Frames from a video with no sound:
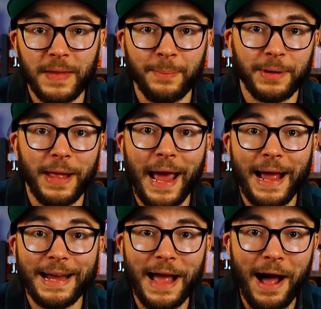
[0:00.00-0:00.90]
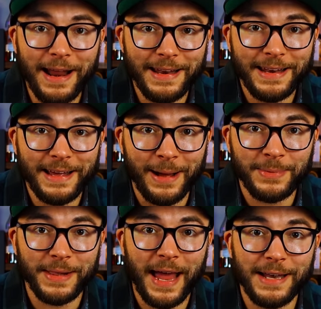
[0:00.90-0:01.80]
I'm glad I got it. I'm
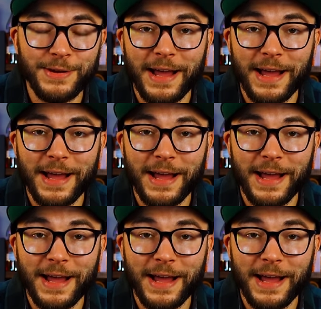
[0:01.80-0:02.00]
glad you